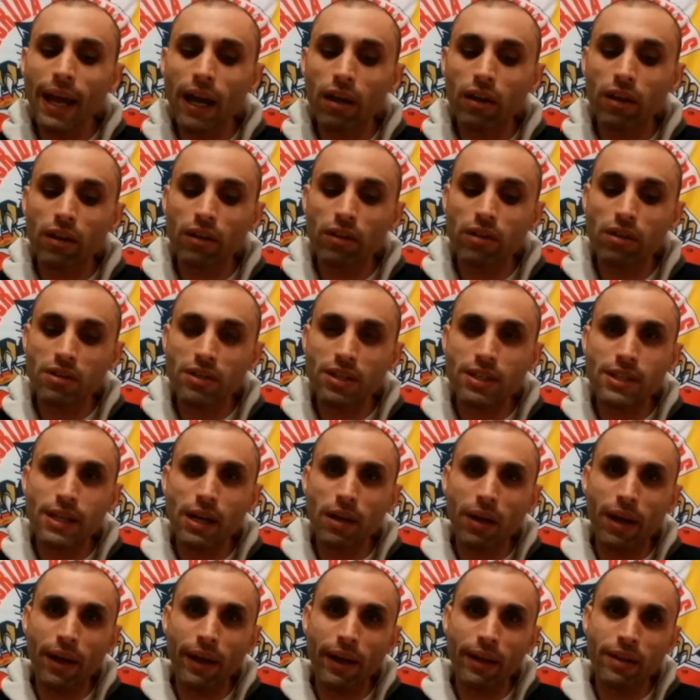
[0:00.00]
I'm going to close this
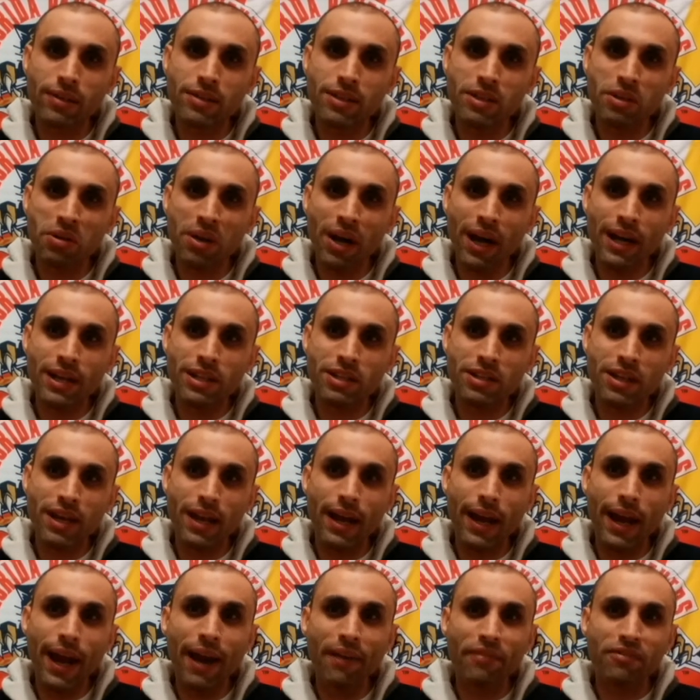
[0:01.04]
out. I'll see you guys
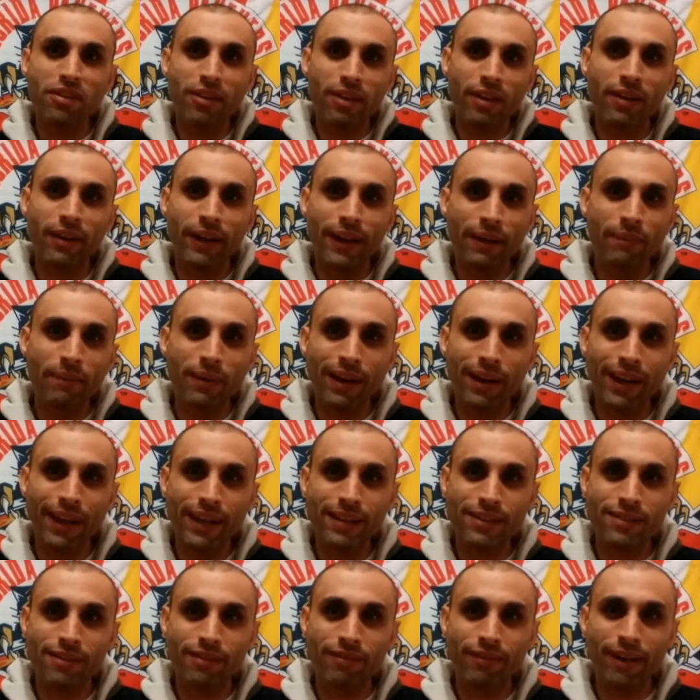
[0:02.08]
after the game
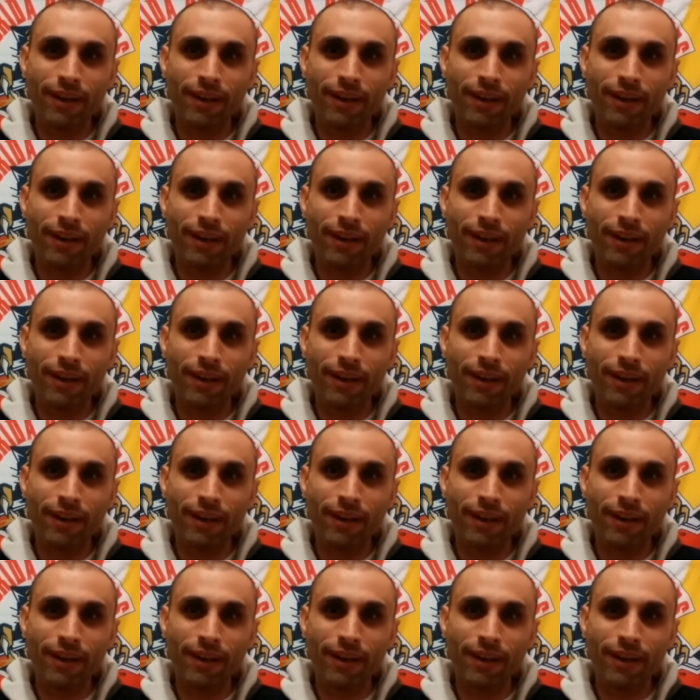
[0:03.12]
against the